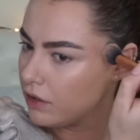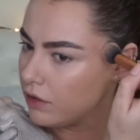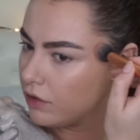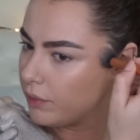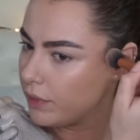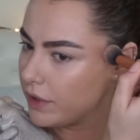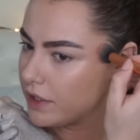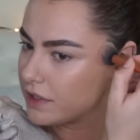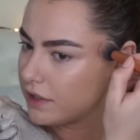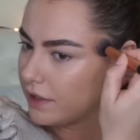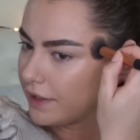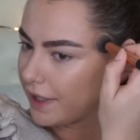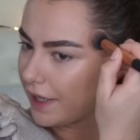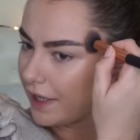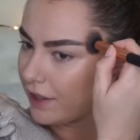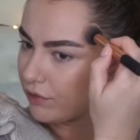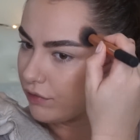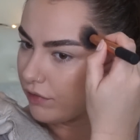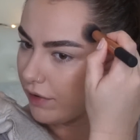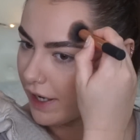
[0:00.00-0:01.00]
almost like
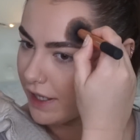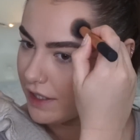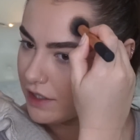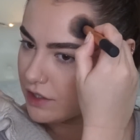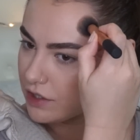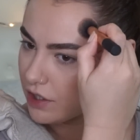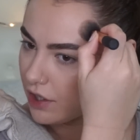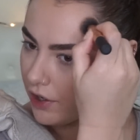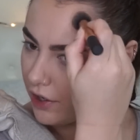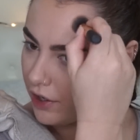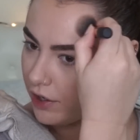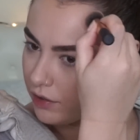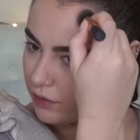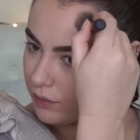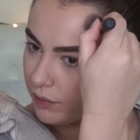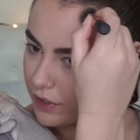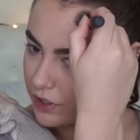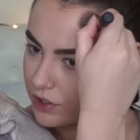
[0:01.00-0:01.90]
a red tone,